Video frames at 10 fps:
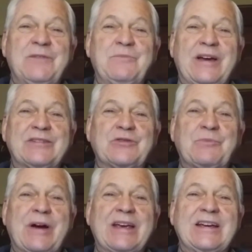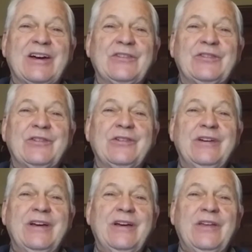I'm Pastor Mike Custer,
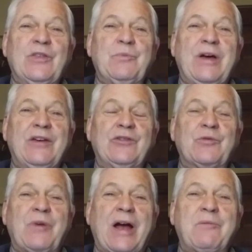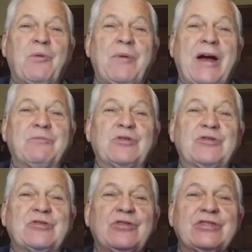the pastor of Bible
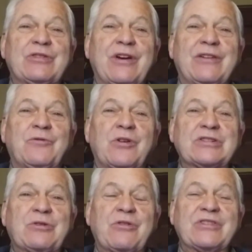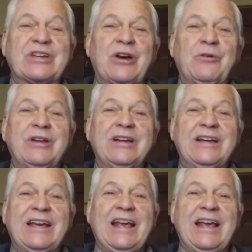Baptist Church in Grand Forks, North Dakota,